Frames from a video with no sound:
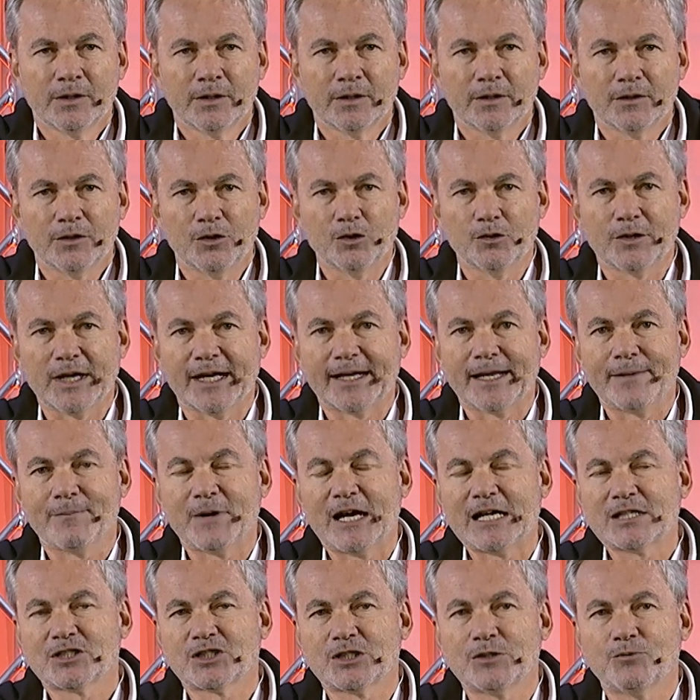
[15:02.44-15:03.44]
You can
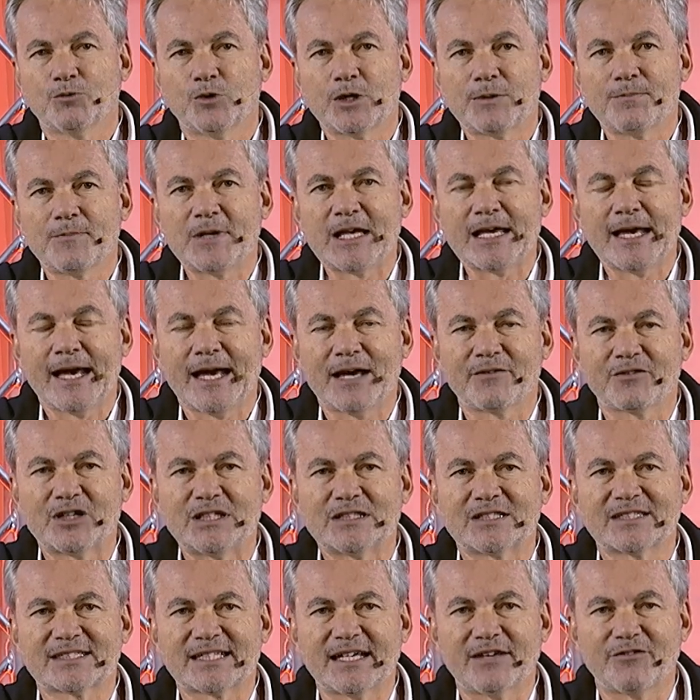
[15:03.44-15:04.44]
imagine with me having
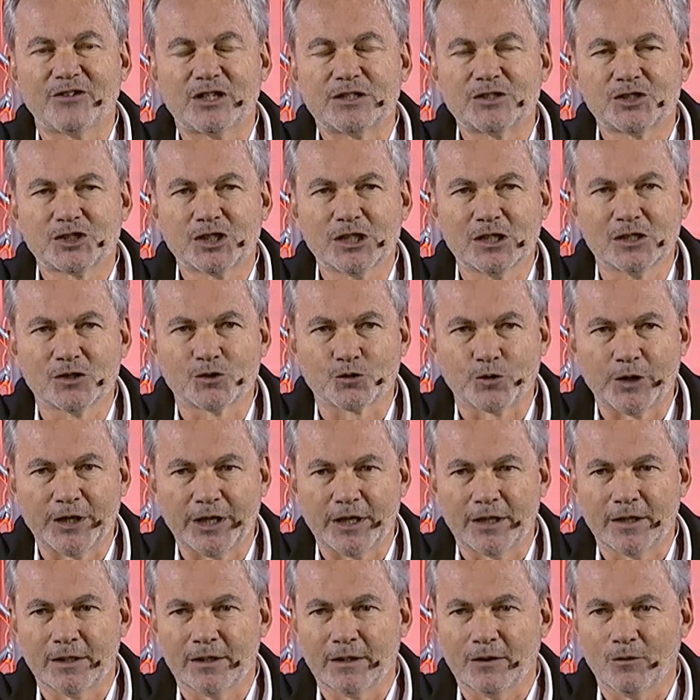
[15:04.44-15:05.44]
7
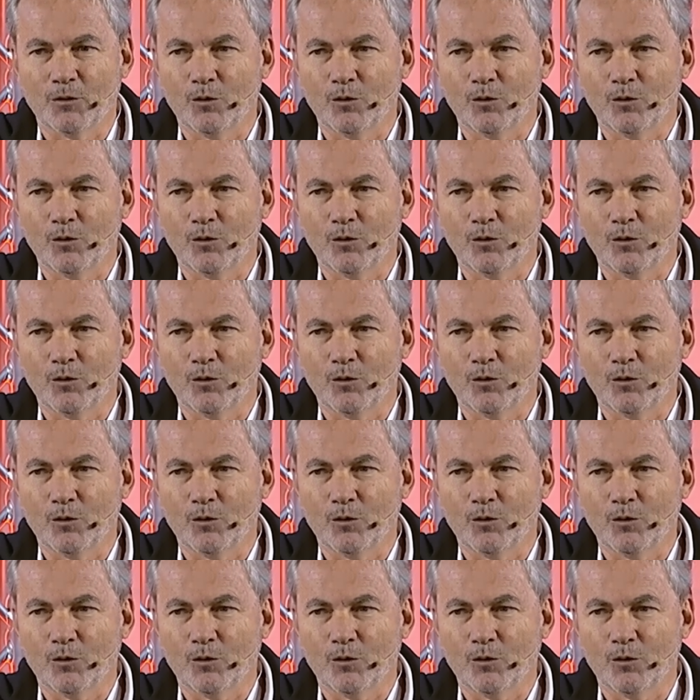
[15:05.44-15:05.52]
children,